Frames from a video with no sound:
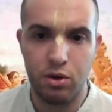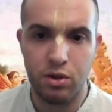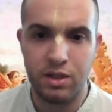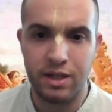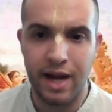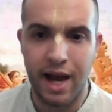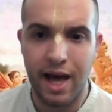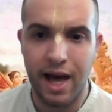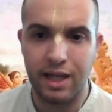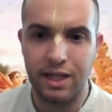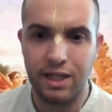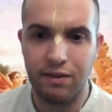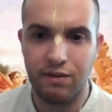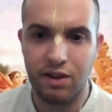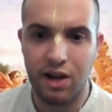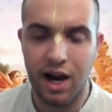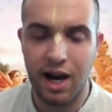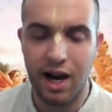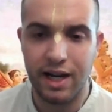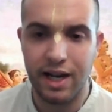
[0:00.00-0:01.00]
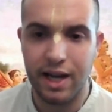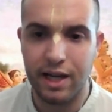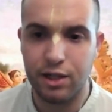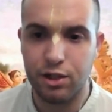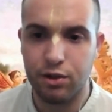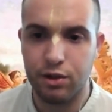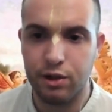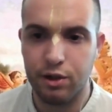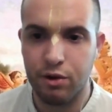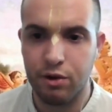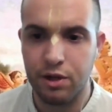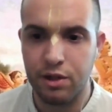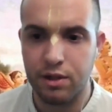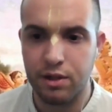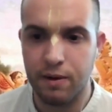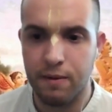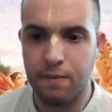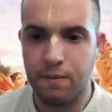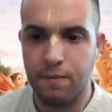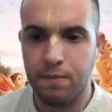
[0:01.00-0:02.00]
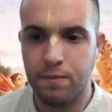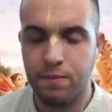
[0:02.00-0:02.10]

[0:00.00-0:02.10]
personality of Godhead, Sri Krishna.